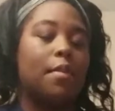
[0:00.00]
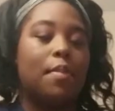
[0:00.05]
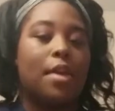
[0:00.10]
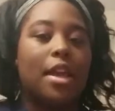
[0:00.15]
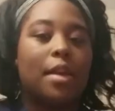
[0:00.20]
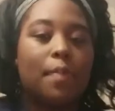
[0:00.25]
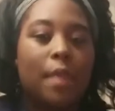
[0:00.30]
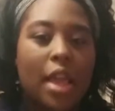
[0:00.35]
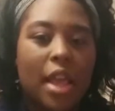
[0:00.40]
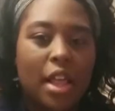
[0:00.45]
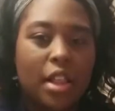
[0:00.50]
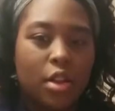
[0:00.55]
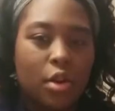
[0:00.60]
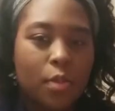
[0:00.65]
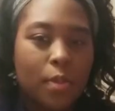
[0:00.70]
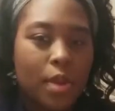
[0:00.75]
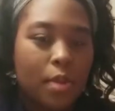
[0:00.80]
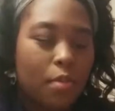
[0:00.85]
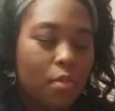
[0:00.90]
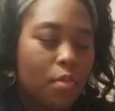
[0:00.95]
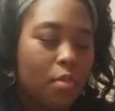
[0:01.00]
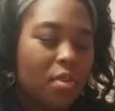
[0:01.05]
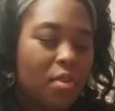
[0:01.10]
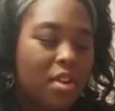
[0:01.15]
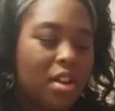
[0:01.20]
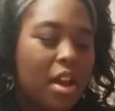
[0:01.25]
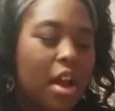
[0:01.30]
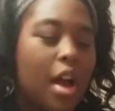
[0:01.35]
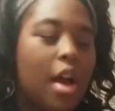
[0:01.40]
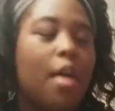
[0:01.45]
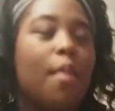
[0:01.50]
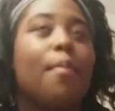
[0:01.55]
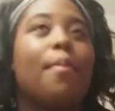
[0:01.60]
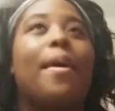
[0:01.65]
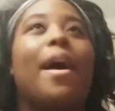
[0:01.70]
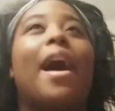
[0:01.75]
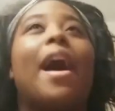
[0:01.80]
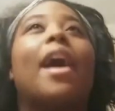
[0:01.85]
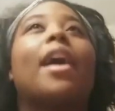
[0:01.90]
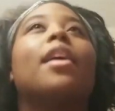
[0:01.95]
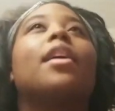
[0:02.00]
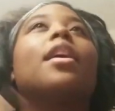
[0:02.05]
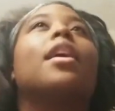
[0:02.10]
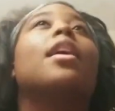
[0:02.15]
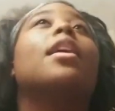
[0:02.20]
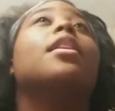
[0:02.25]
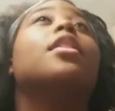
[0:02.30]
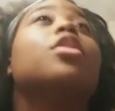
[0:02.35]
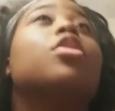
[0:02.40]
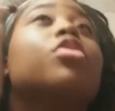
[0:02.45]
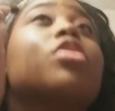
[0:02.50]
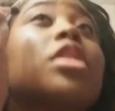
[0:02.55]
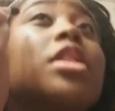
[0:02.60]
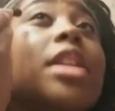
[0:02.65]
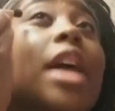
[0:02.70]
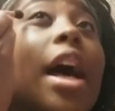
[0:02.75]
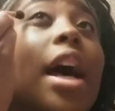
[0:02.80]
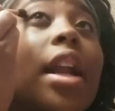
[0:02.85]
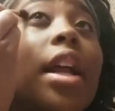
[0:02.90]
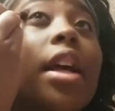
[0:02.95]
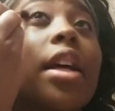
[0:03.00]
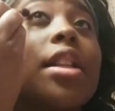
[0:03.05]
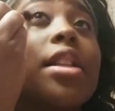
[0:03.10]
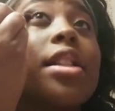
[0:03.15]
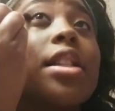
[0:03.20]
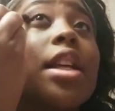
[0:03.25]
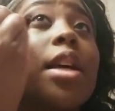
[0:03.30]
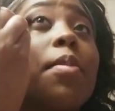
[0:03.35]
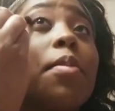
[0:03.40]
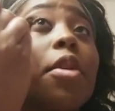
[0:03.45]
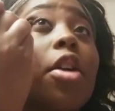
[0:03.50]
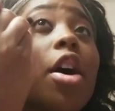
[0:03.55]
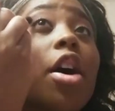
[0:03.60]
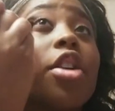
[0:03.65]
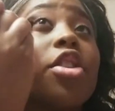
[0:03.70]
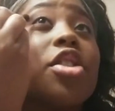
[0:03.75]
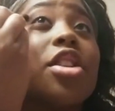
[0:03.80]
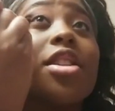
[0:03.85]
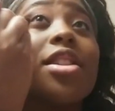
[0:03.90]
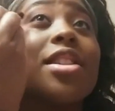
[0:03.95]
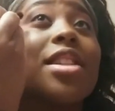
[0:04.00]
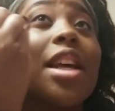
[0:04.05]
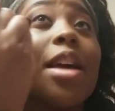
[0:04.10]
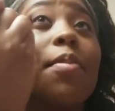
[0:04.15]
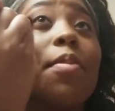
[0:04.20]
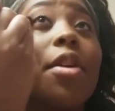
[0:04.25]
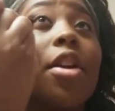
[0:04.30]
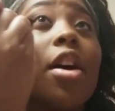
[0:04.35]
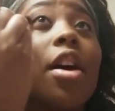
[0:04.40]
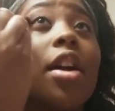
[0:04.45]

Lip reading: pigment a little bit back, and you just add it and stamp it on. Just stamp it on